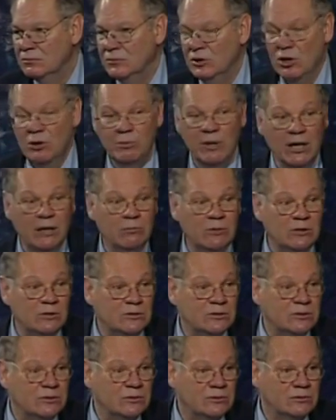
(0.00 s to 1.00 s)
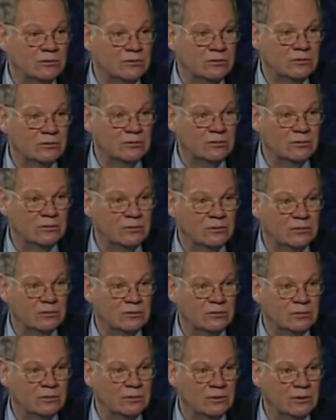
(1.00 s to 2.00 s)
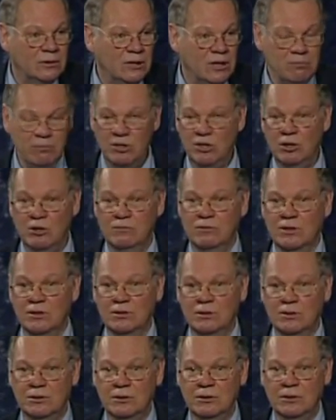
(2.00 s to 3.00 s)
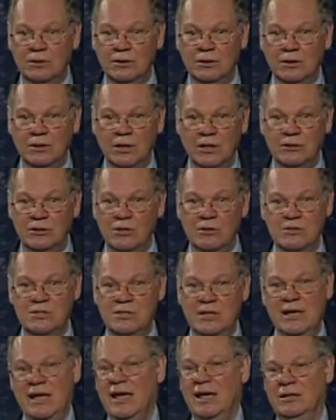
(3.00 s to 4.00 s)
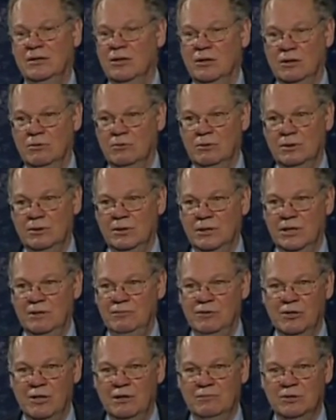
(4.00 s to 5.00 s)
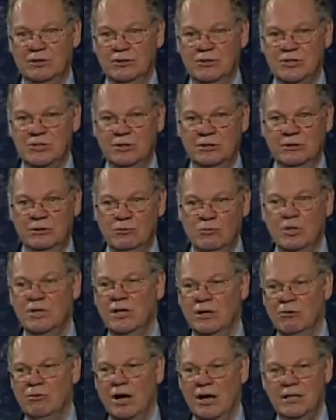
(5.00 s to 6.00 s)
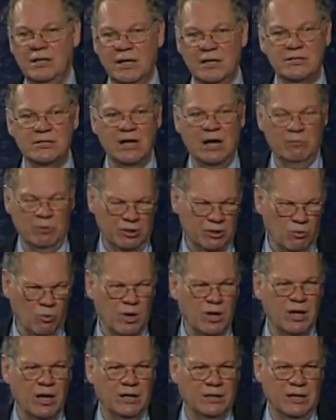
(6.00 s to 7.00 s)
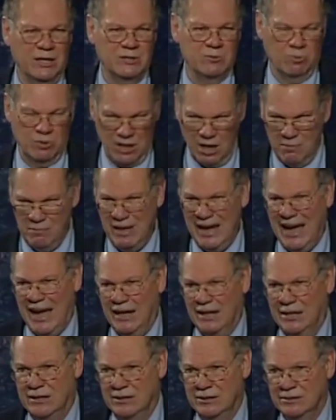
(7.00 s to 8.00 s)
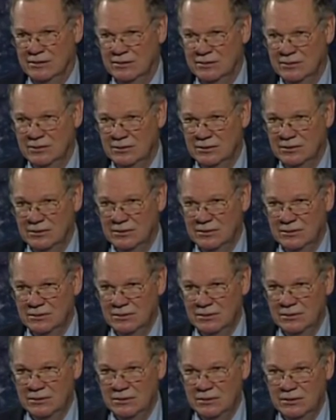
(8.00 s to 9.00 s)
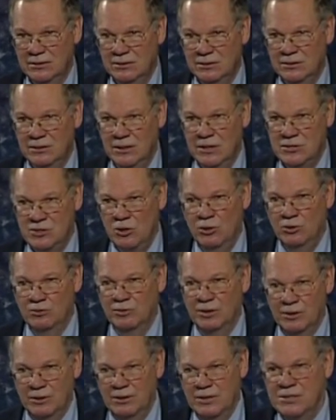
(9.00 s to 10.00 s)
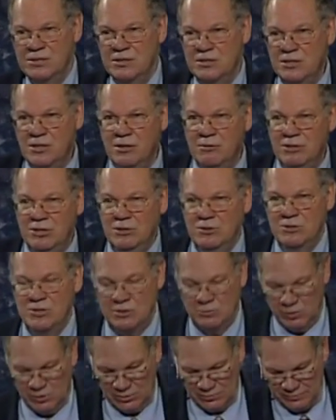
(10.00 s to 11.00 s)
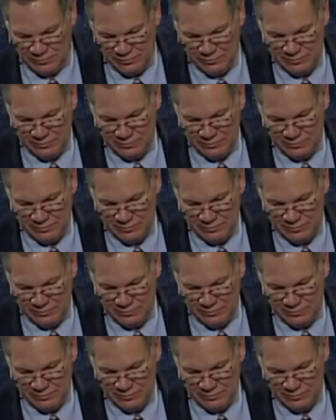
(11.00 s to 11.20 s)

No mammals. It'd be over. And don't say, hey, look, if you're evolution, we'll get it right next time. We're going to work on this. We'll come back. It's over. This is irreducible.